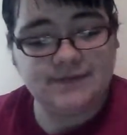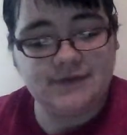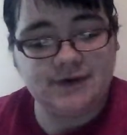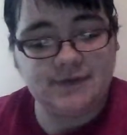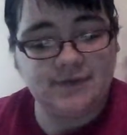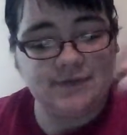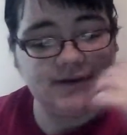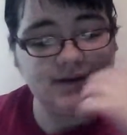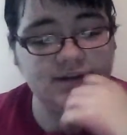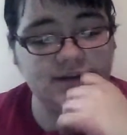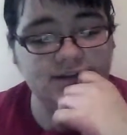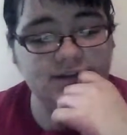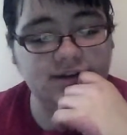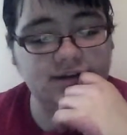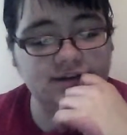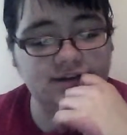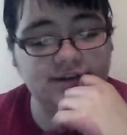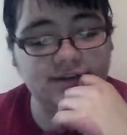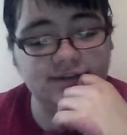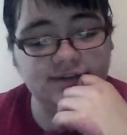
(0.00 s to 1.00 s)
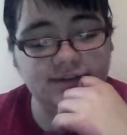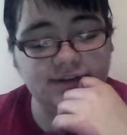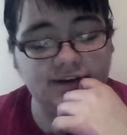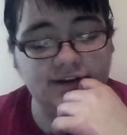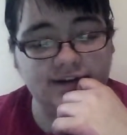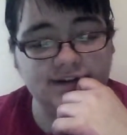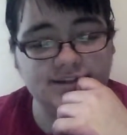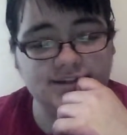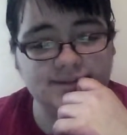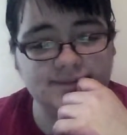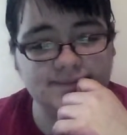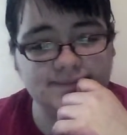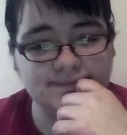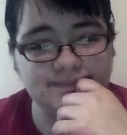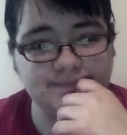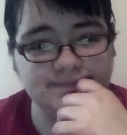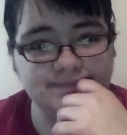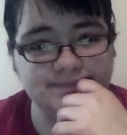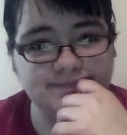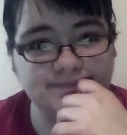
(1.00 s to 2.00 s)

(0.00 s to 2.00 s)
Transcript: five minutes long. That's really awesome.